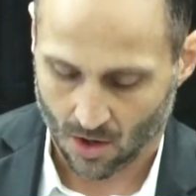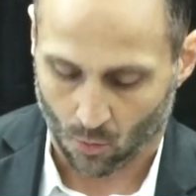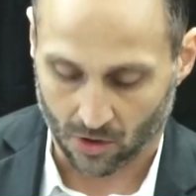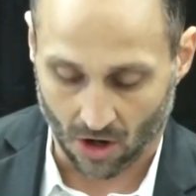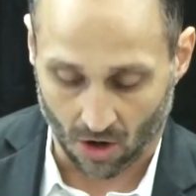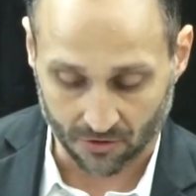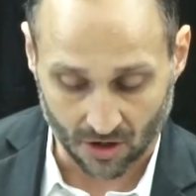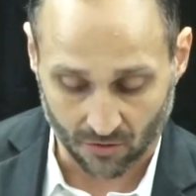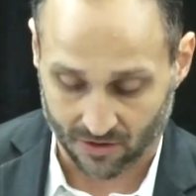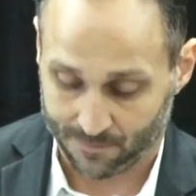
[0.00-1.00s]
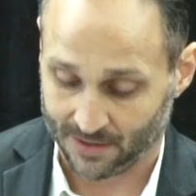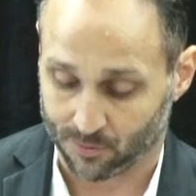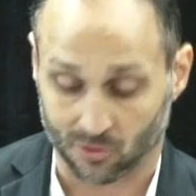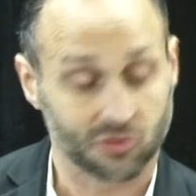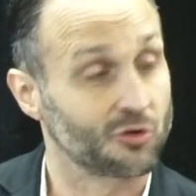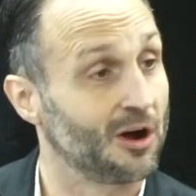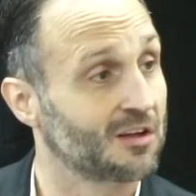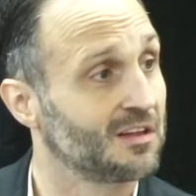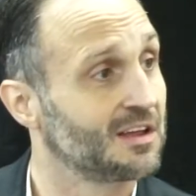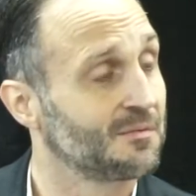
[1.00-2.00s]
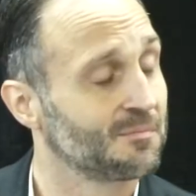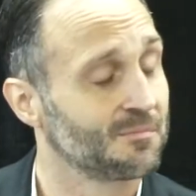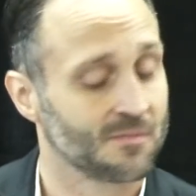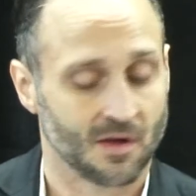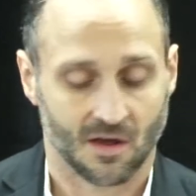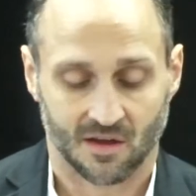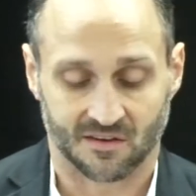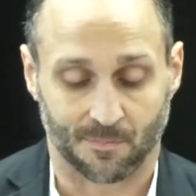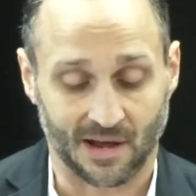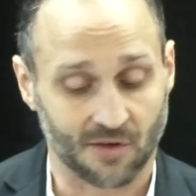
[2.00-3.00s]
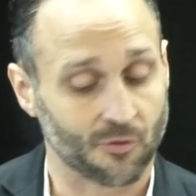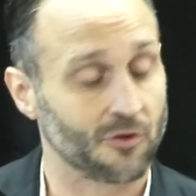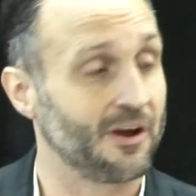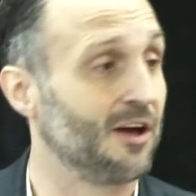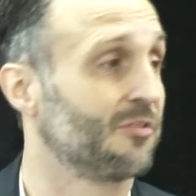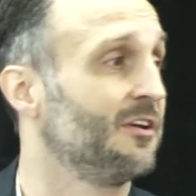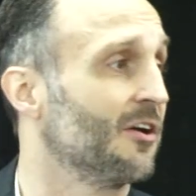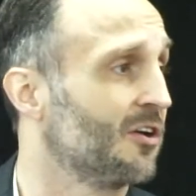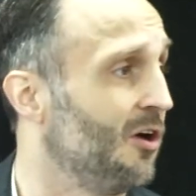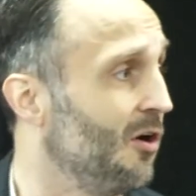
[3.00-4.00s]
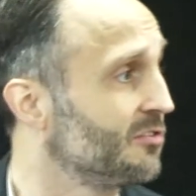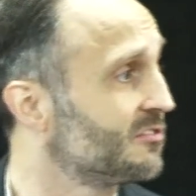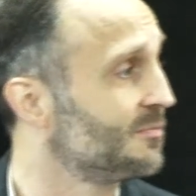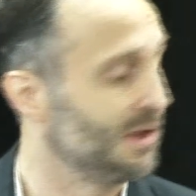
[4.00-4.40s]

We all know that people are struggling to pay for their health care costs.